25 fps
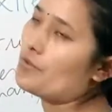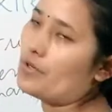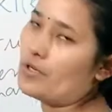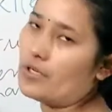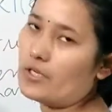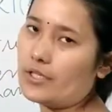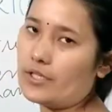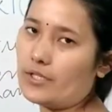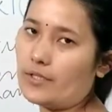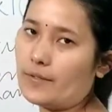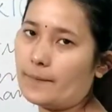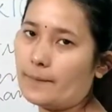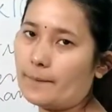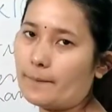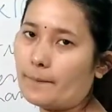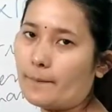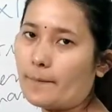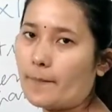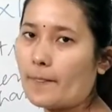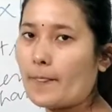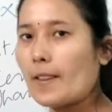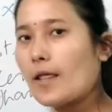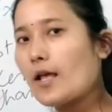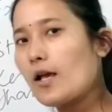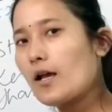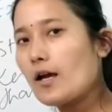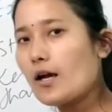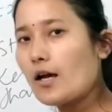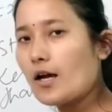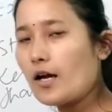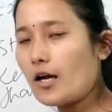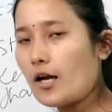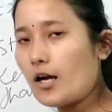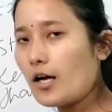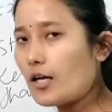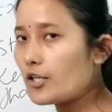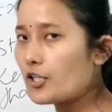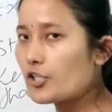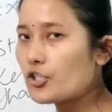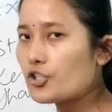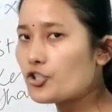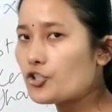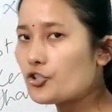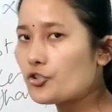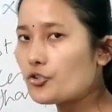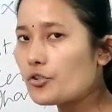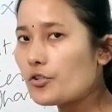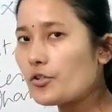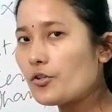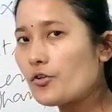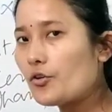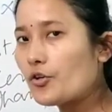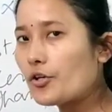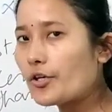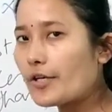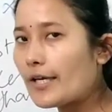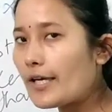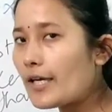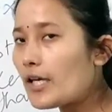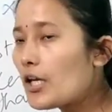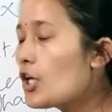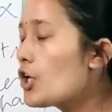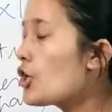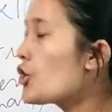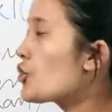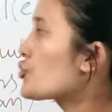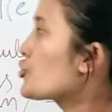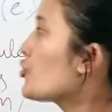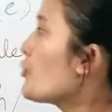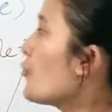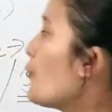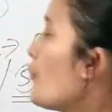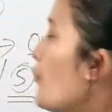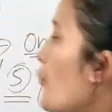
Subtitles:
only. Understood? Okay, so